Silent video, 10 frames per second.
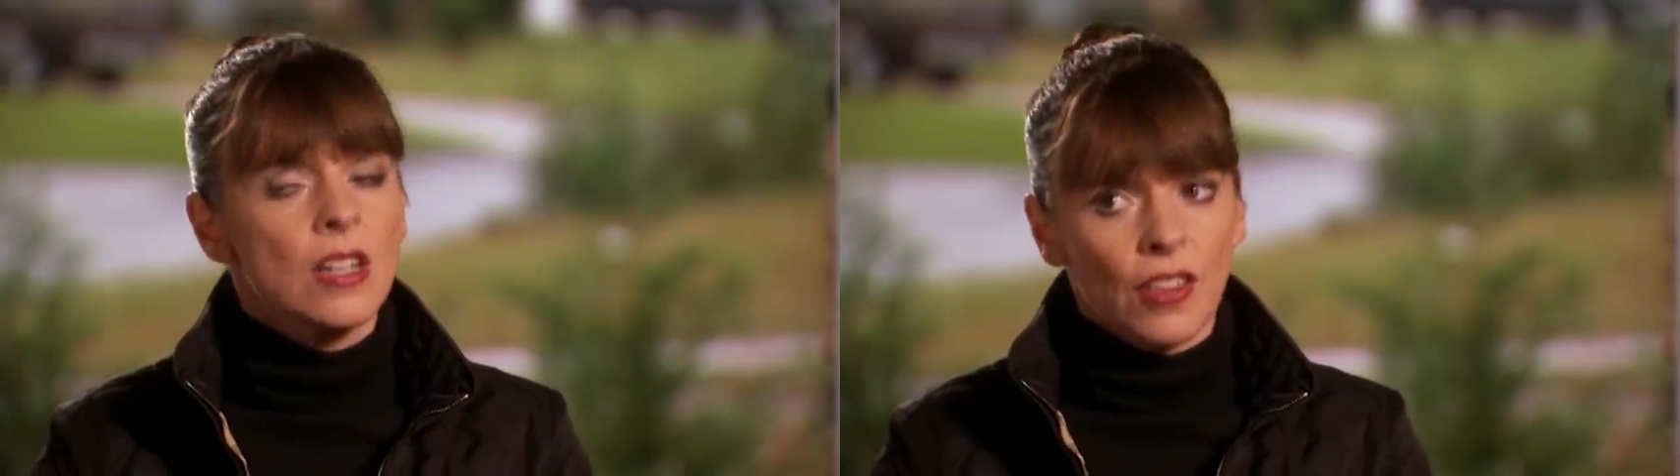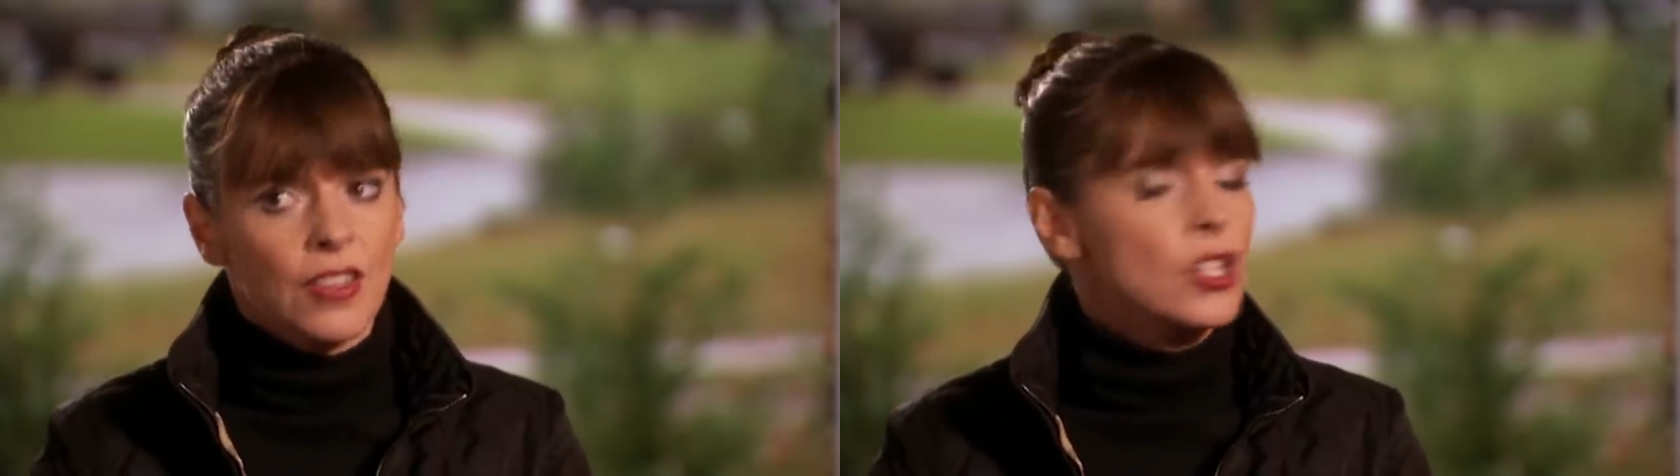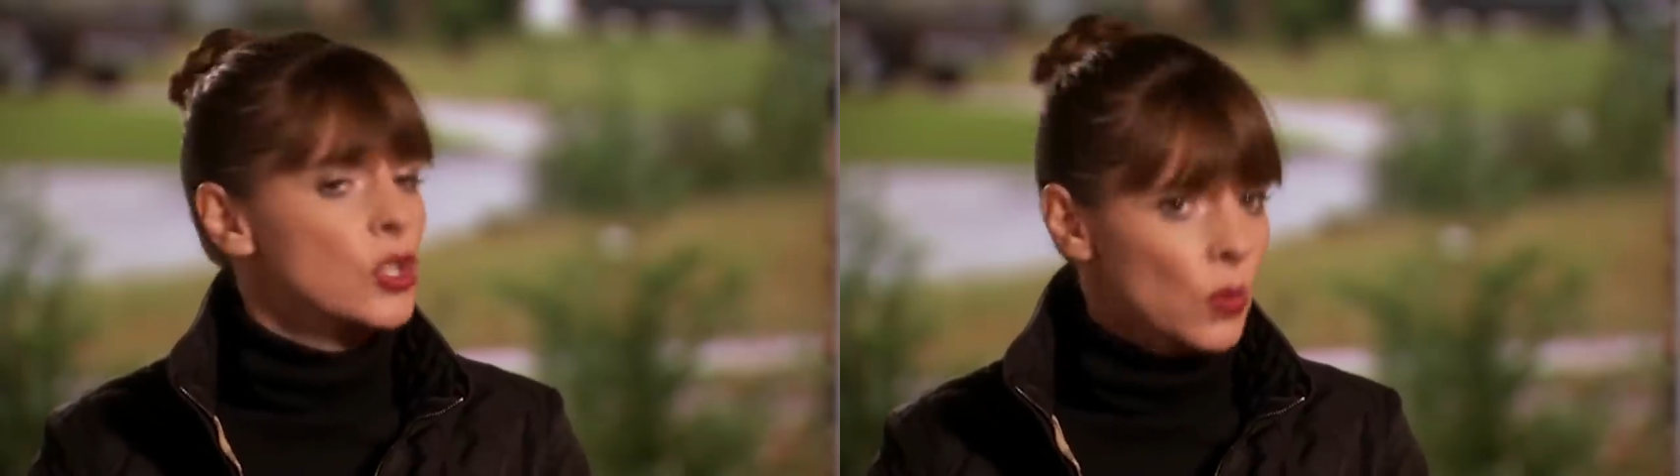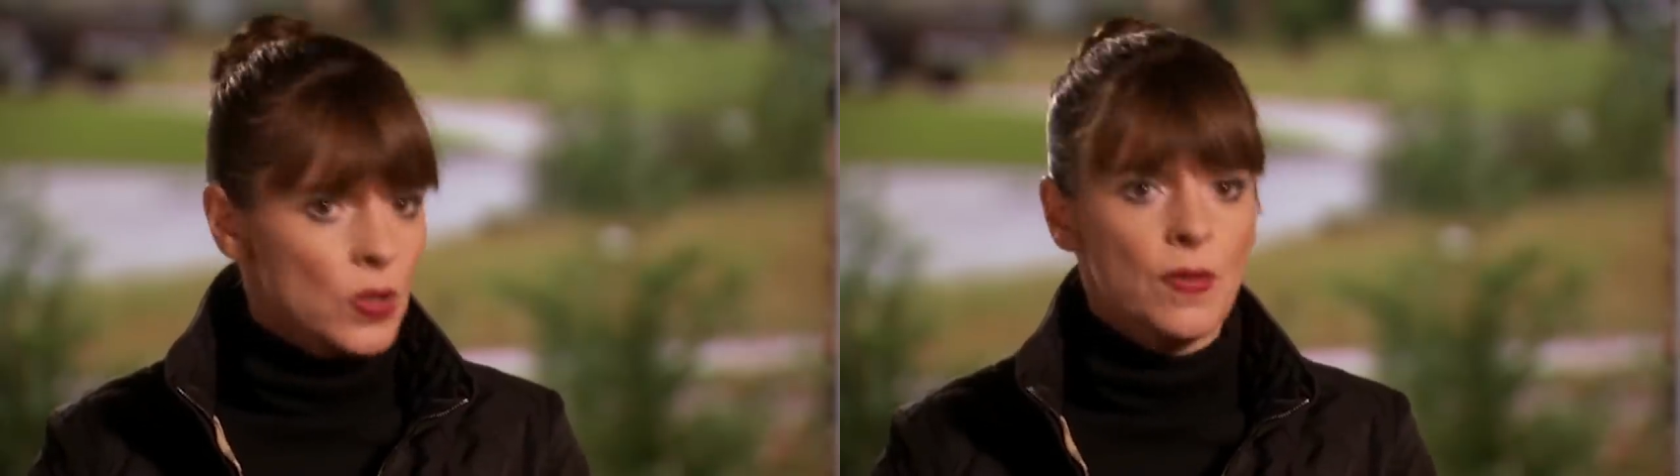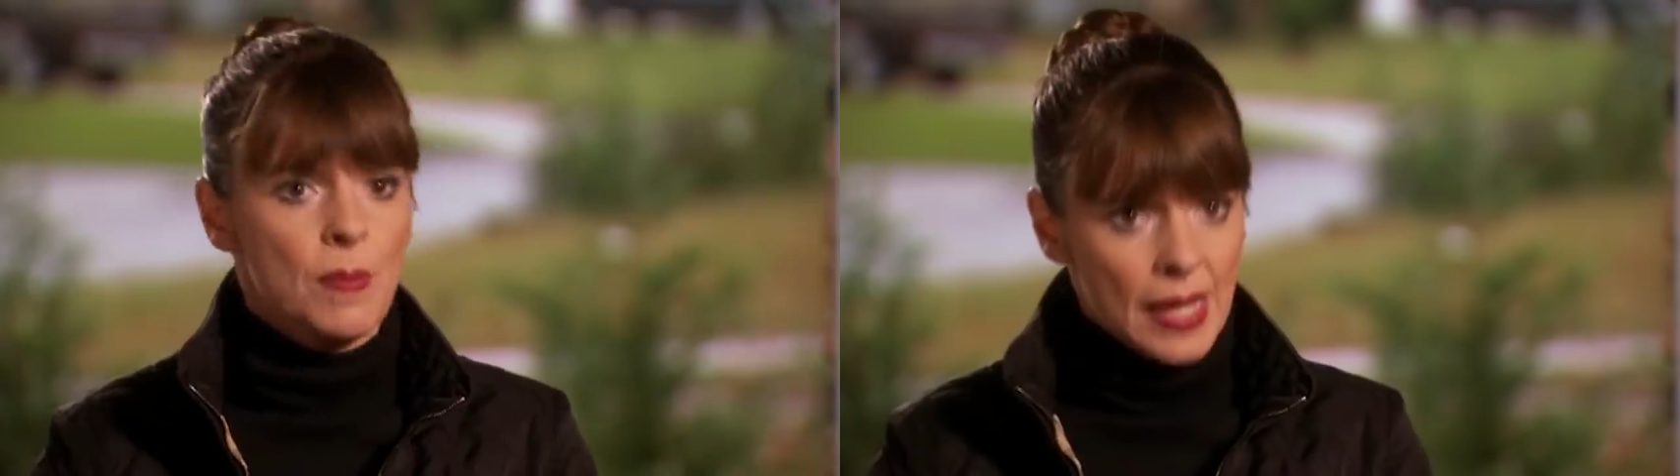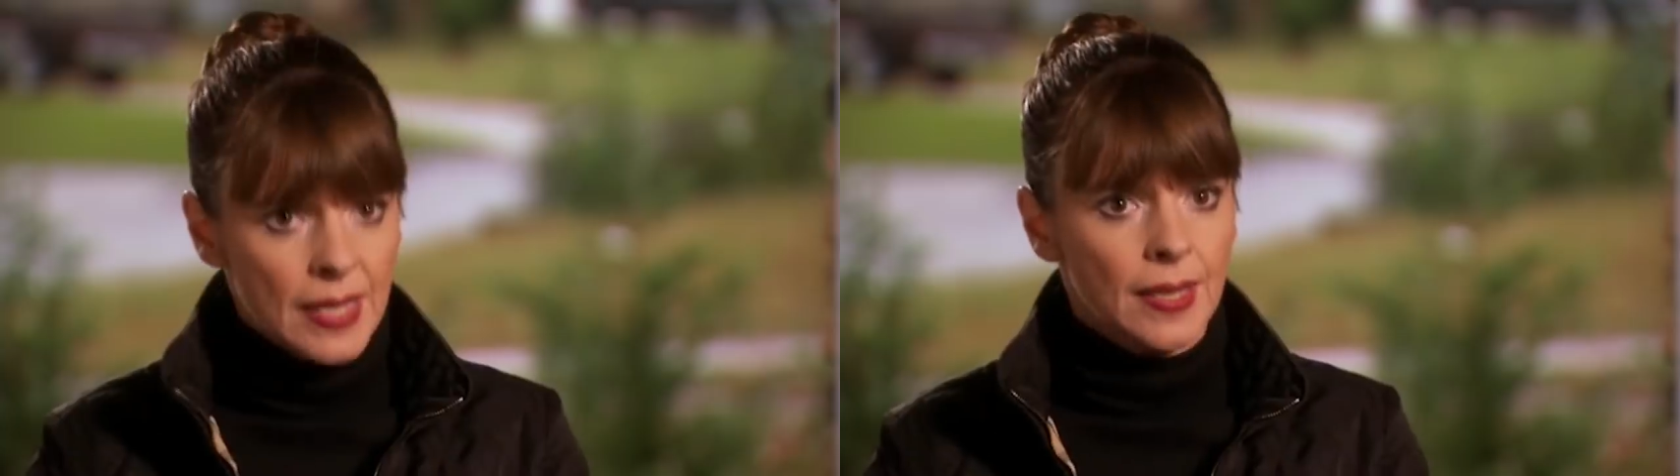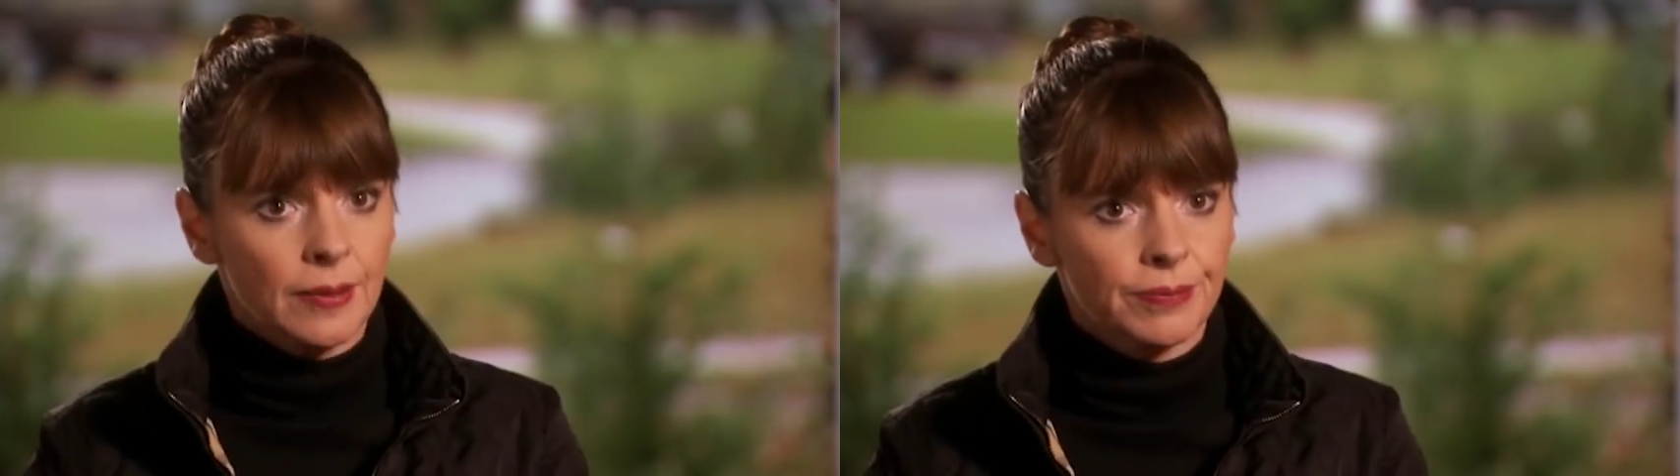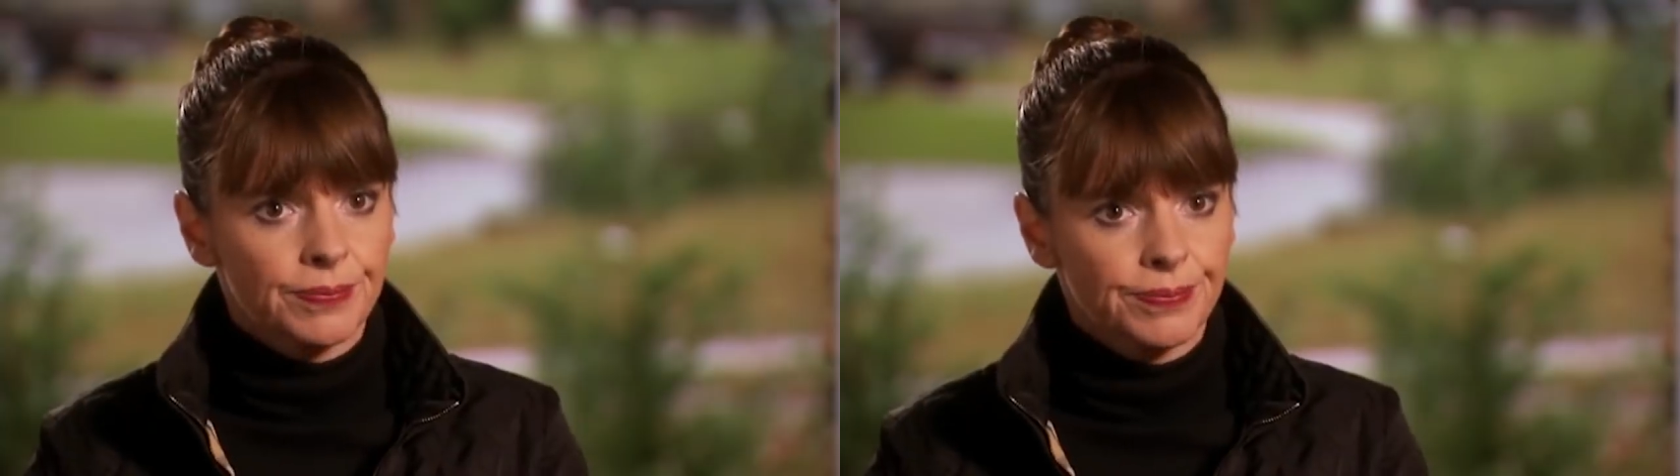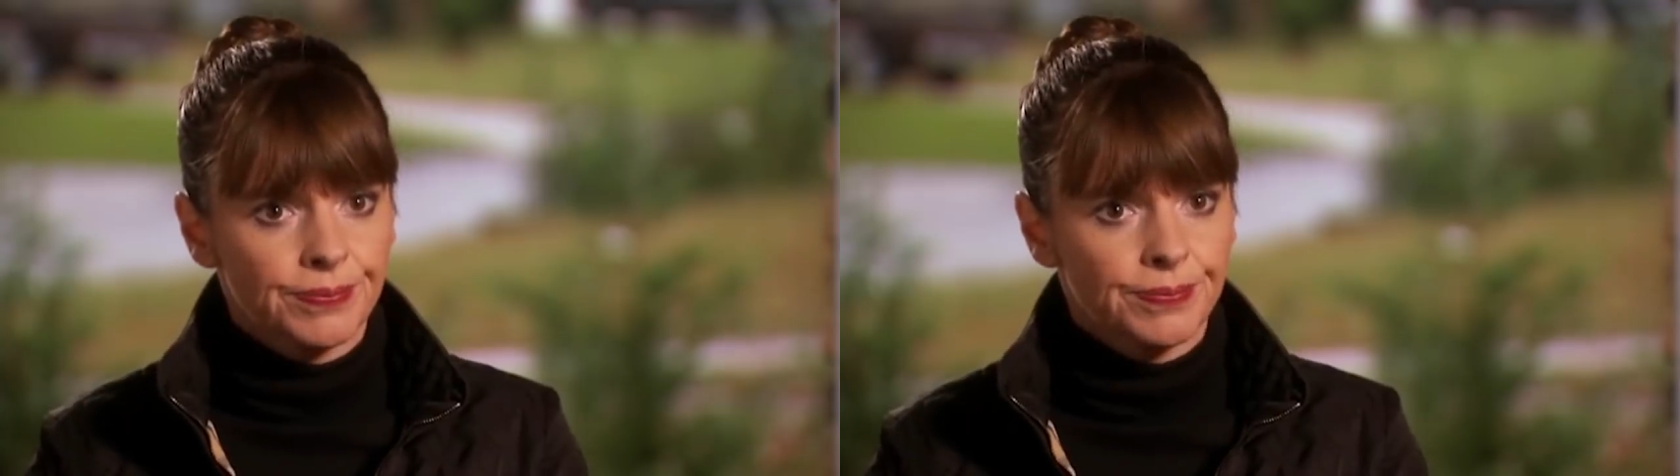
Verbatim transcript: nothing short of amazing.